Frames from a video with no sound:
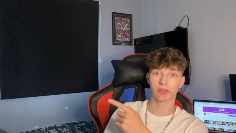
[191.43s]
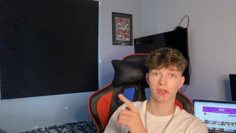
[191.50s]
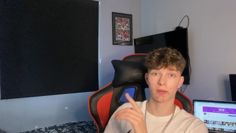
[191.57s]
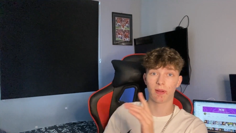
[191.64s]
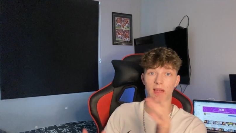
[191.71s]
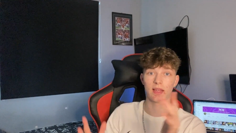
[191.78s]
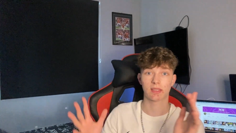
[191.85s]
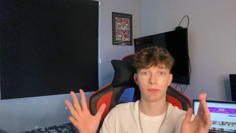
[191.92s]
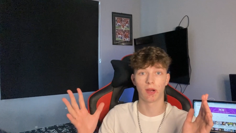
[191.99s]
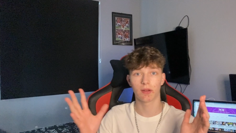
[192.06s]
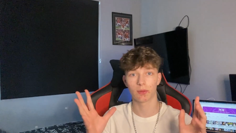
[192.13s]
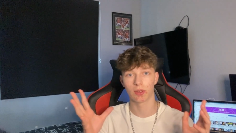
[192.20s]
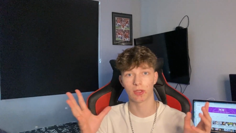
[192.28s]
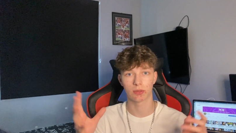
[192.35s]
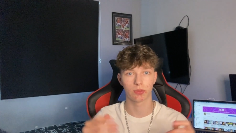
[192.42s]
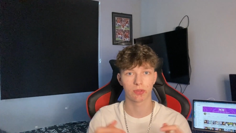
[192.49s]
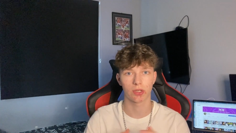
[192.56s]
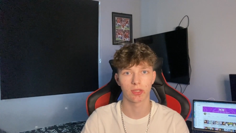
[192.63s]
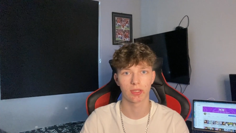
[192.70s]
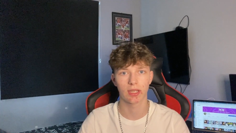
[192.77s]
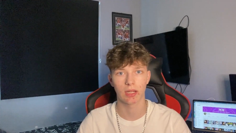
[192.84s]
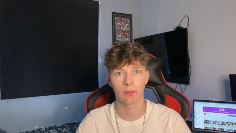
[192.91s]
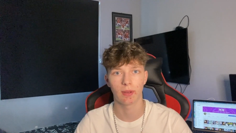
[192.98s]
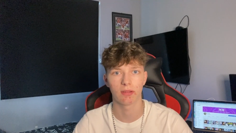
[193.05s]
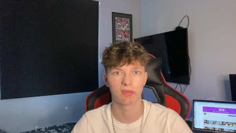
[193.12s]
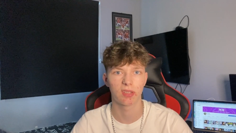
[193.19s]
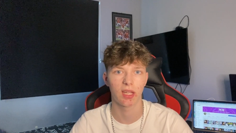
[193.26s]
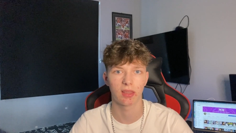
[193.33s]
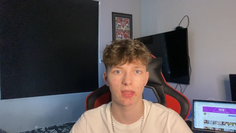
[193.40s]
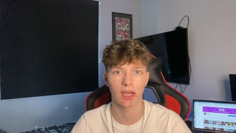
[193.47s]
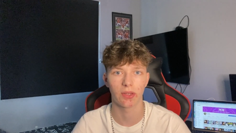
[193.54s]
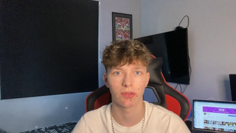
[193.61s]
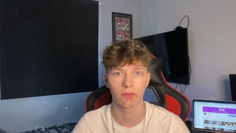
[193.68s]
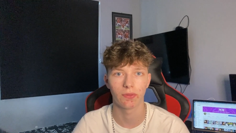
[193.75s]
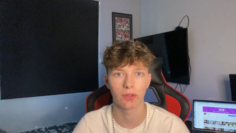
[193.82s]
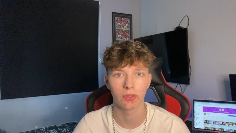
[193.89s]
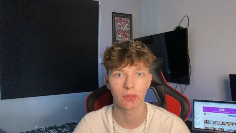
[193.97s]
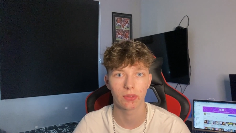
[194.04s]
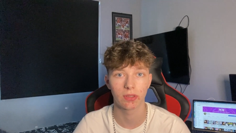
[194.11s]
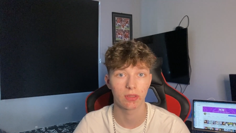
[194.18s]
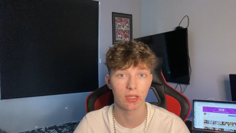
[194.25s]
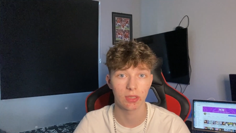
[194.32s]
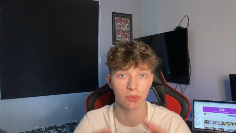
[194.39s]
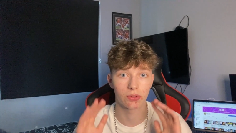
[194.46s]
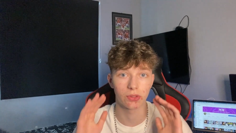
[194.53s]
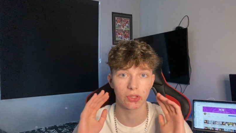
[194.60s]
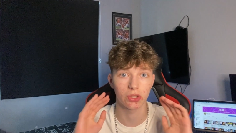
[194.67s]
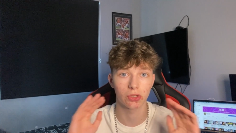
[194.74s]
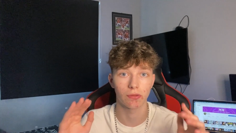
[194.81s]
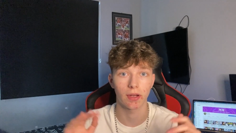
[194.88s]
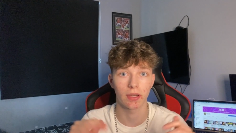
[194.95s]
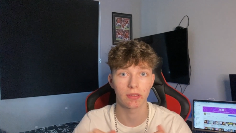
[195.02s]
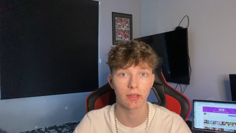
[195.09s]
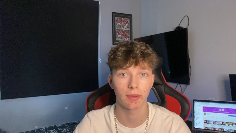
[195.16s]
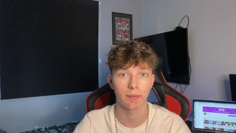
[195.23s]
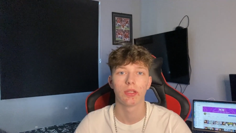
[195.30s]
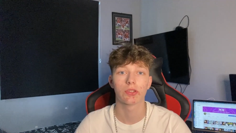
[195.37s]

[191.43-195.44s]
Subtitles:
and compared to my other ones, which are only getting about 10,000 views, this was just crazy.